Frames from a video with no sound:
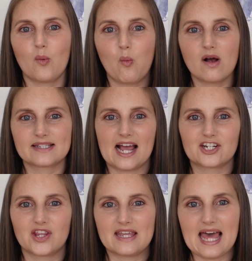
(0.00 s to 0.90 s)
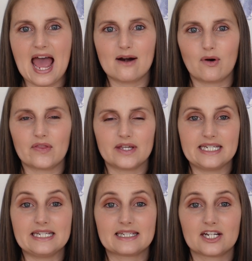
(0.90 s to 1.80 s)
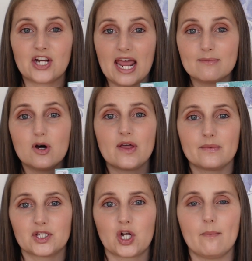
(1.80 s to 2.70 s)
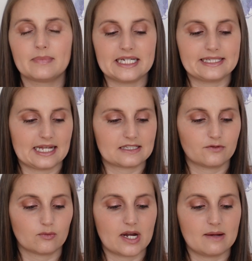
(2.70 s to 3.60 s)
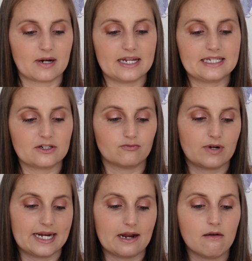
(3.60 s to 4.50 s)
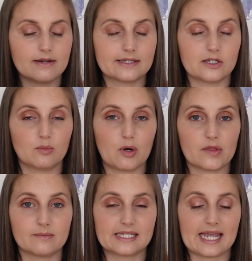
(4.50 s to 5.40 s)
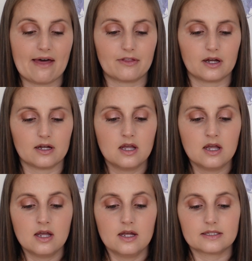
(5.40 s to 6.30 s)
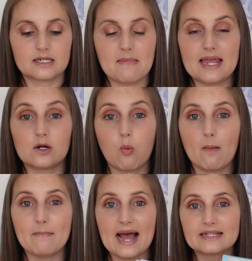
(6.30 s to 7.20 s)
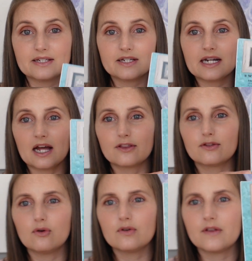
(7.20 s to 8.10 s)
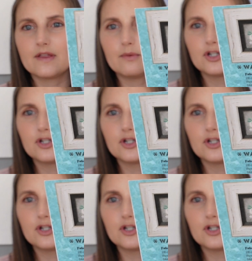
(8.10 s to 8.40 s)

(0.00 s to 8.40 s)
was actually there on the D-stash table. There was the complete set of 3, but I didn't realise that you put them together to make one pattern. I thought that they were